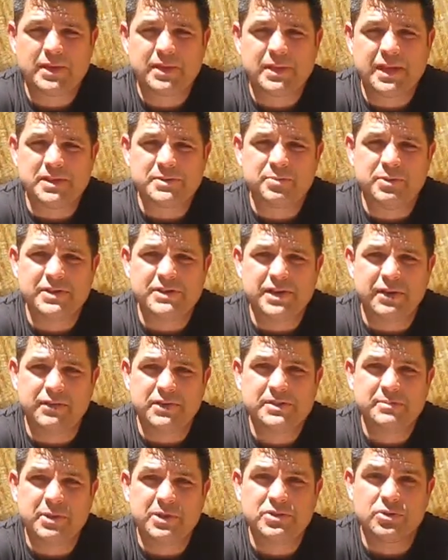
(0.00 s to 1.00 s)
That's pretty
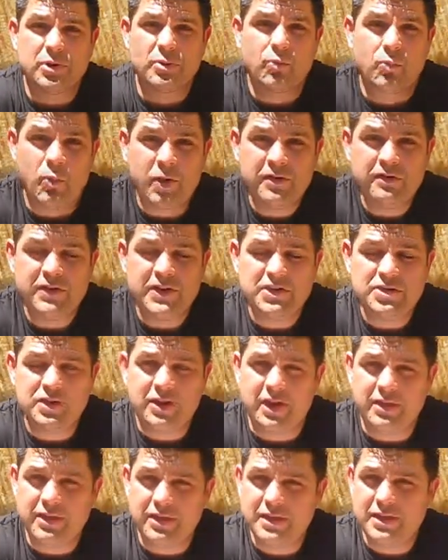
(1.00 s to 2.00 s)
self-explanatory. One feature
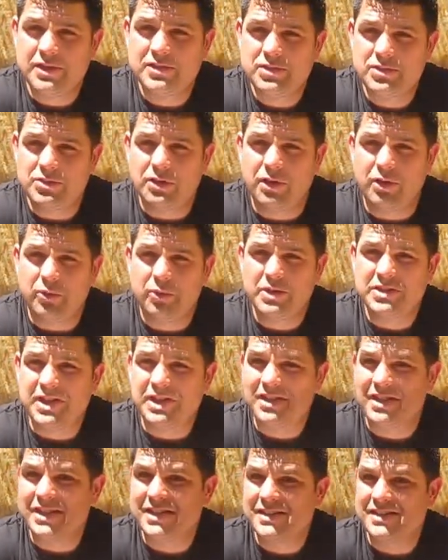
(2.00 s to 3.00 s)
on this drill, which I
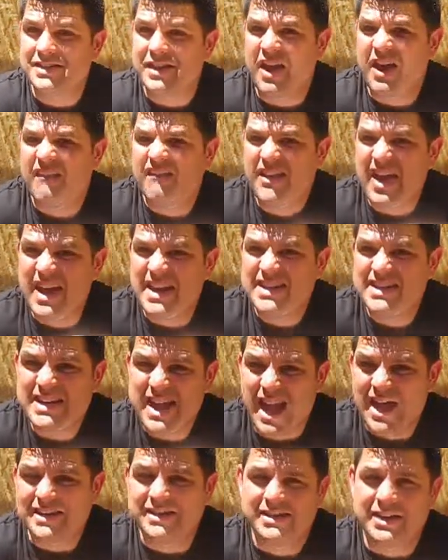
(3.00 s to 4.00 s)
think is
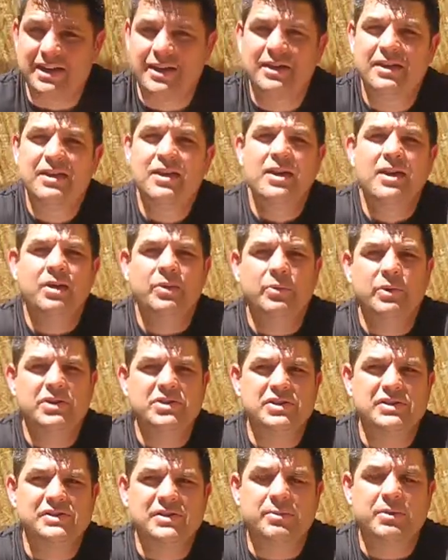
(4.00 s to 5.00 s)
fantastic,
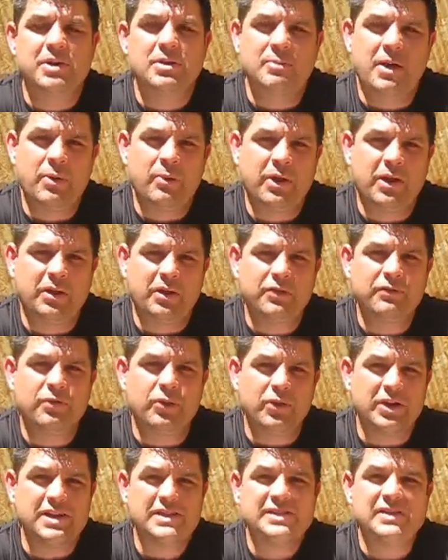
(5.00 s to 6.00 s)
which is something you might want to look
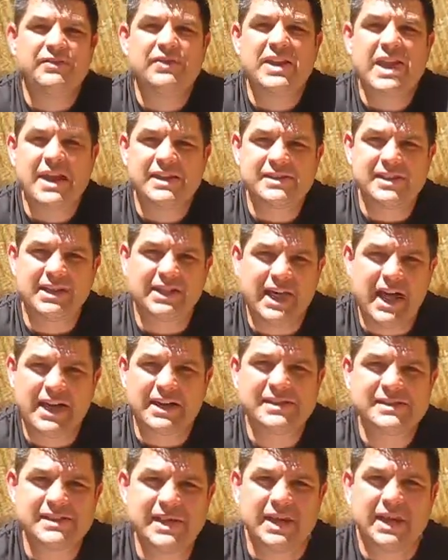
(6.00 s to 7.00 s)
for, is if it has a
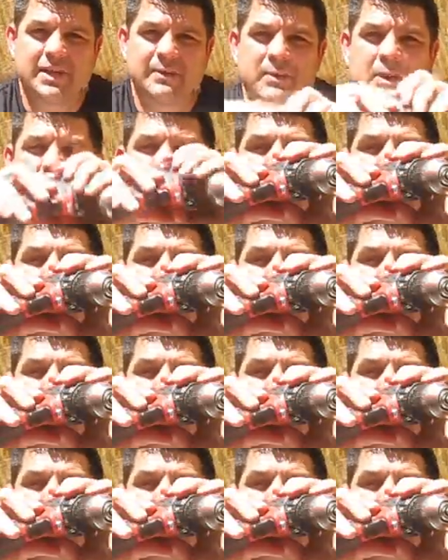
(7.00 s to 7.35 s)
lock setting.